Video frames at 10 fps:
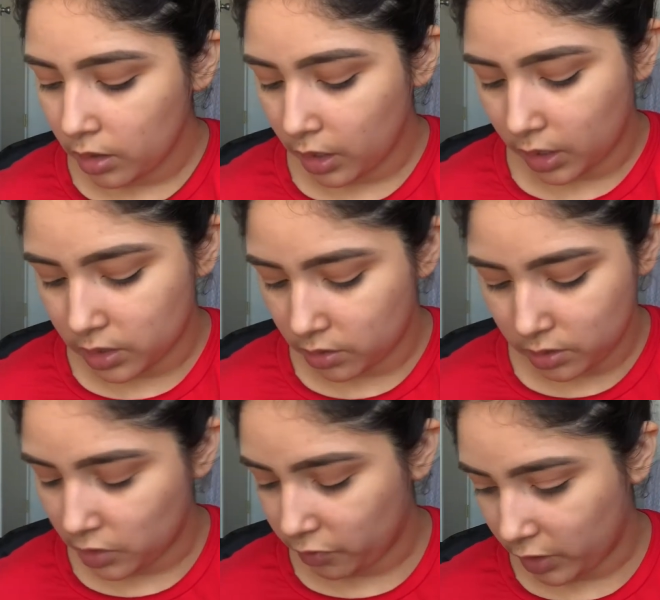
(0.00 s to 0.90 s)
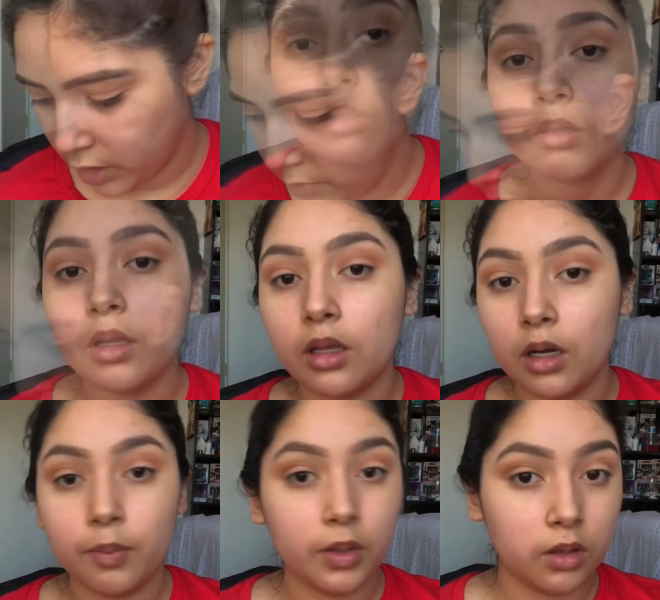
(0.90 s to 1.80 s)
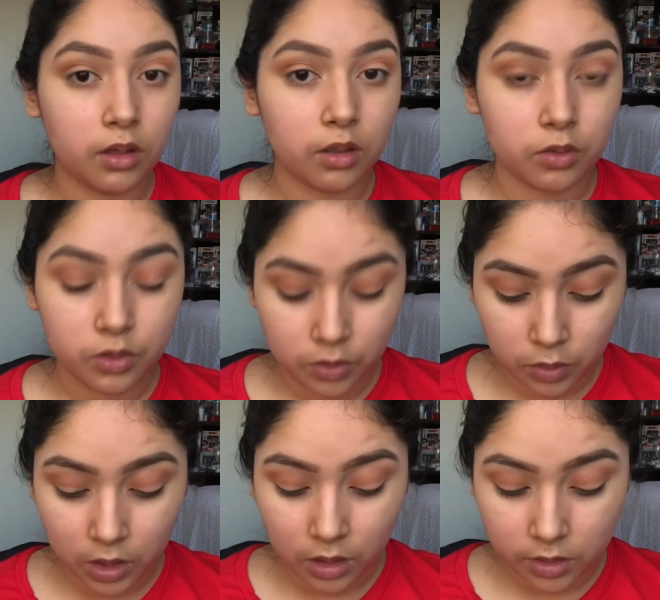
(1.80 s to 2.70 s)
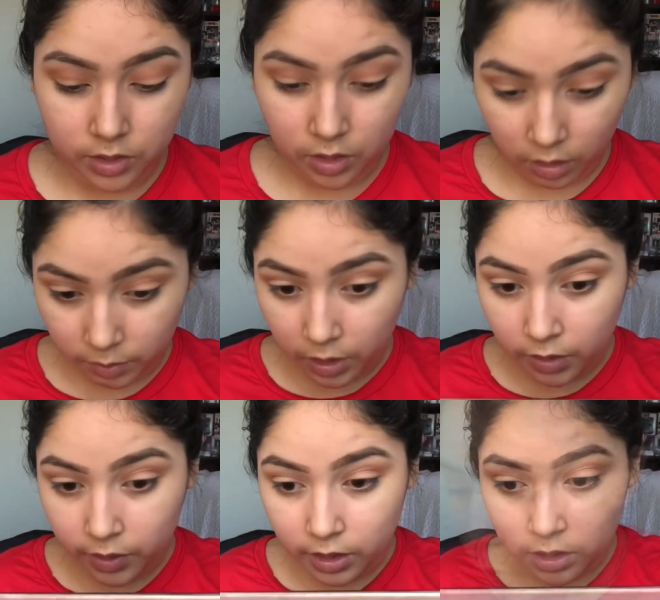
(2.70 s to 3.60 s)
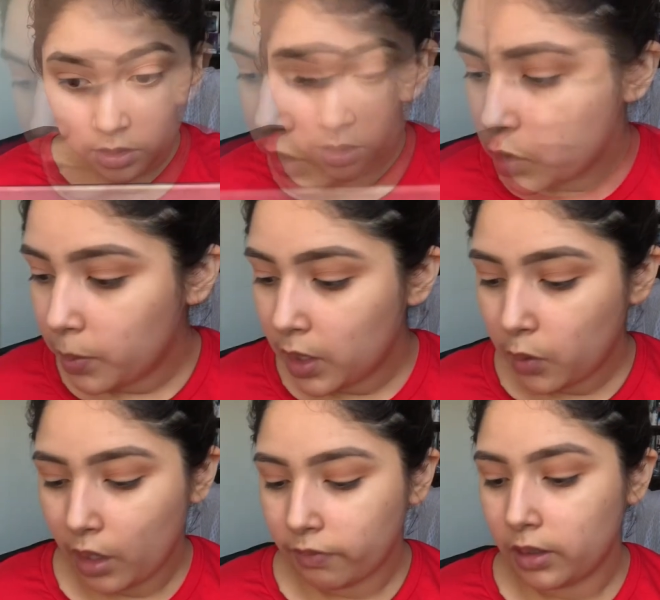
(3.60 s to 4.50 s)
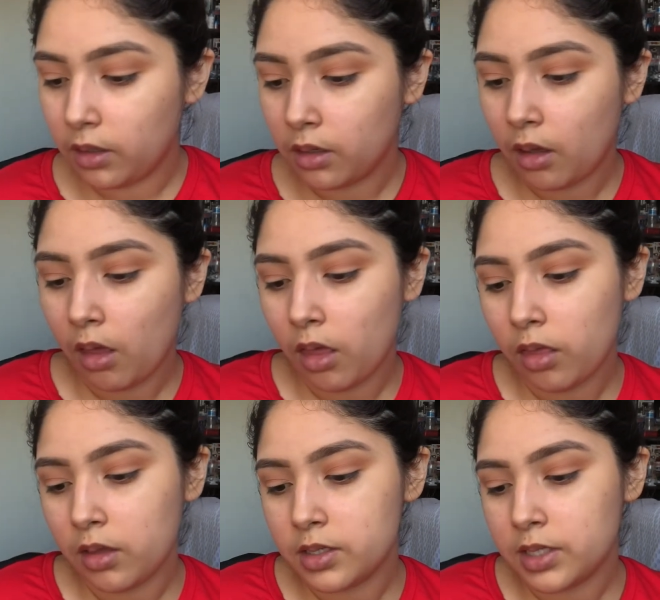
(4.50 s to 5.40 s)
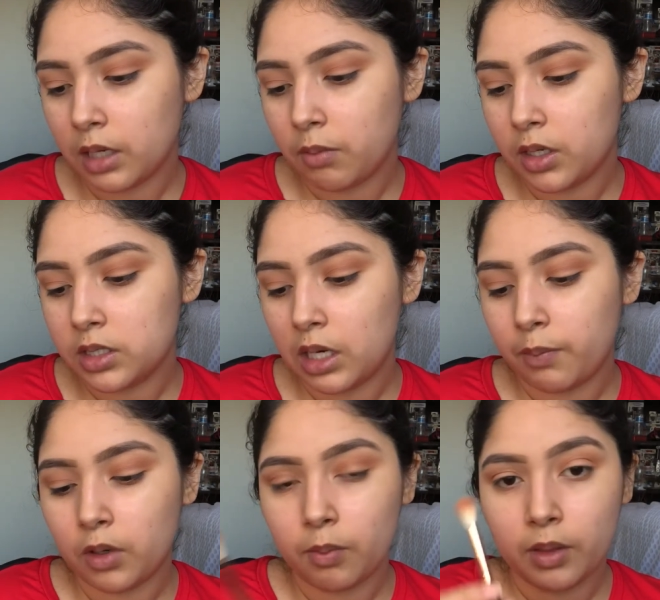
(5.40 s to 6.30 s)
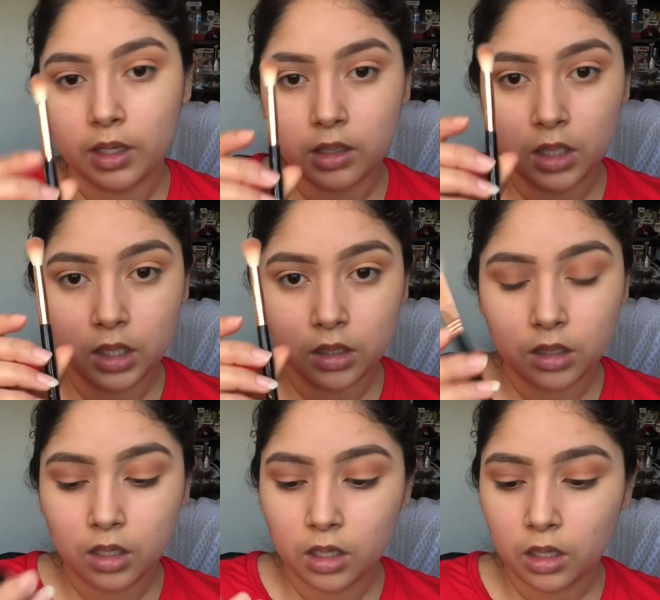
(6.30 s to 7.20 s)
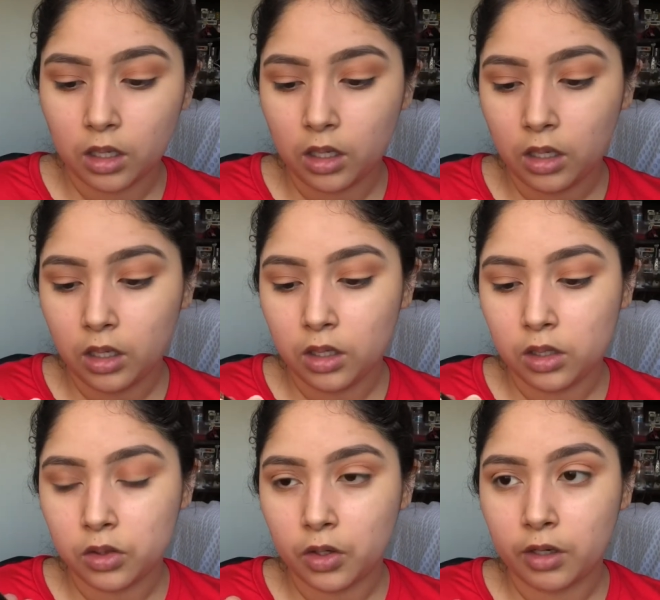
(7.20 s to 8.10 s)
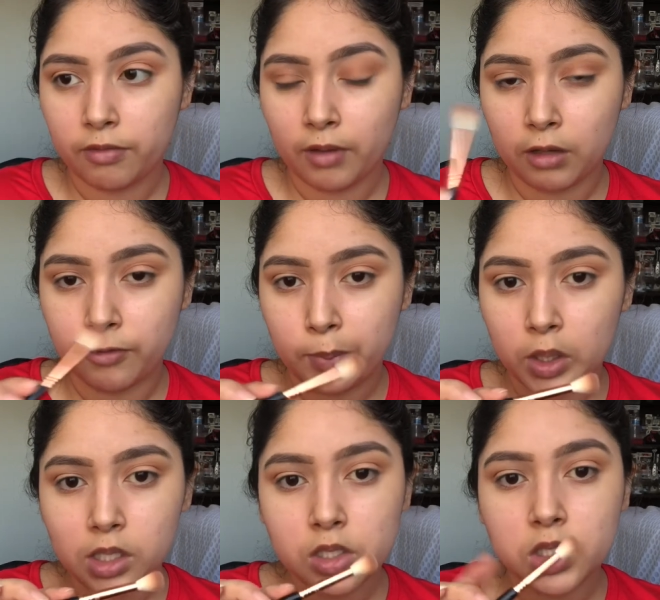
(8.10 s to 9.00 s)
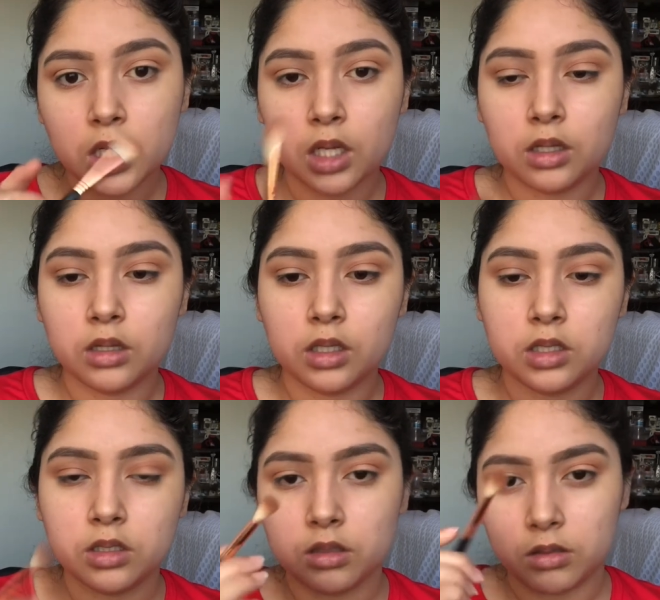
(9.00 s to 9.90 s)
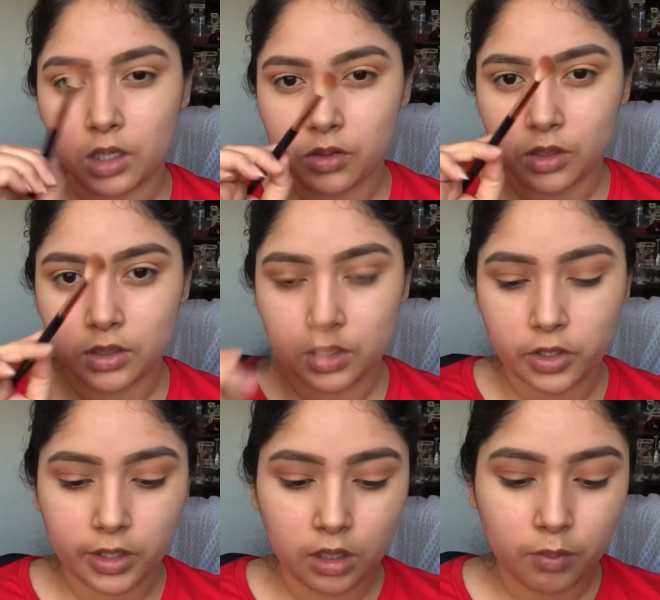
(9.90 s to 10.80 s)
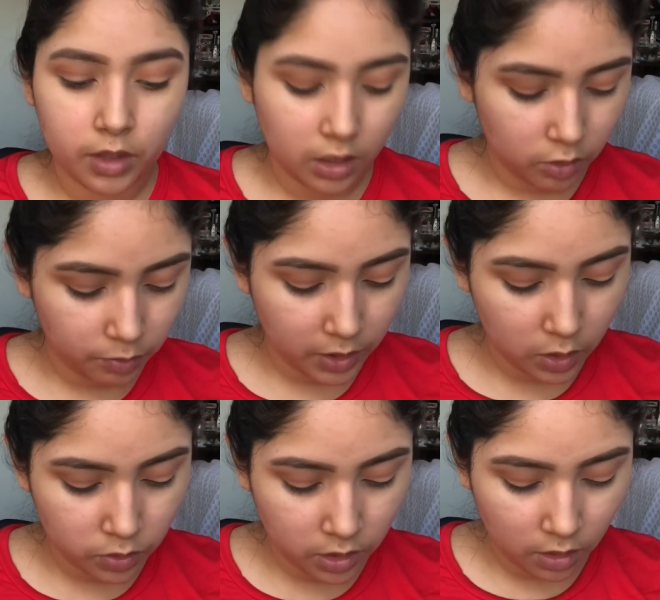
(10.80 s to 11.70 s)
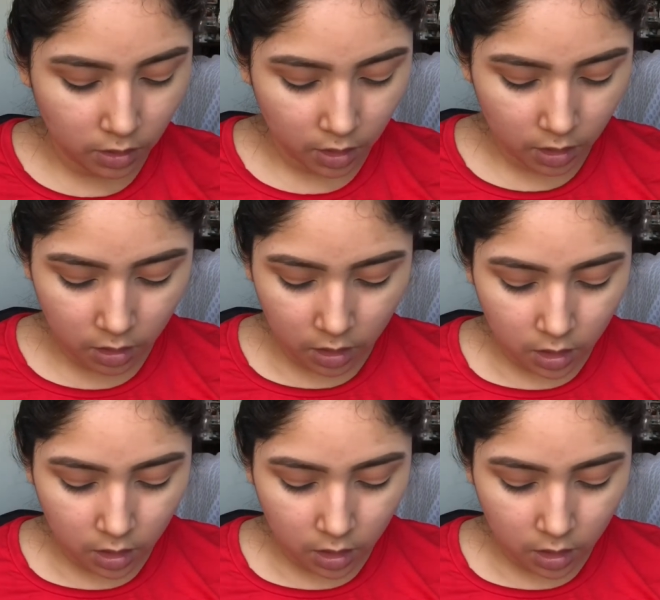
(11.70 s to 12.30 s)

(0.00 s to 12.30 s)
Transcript: Like, it's just funny. So now that I put those 2 colors on my crease, I'm going to be grabbing the Sigma Tapered Blending E35 brush, and it's, as you can see, dirty, but I'll be using that.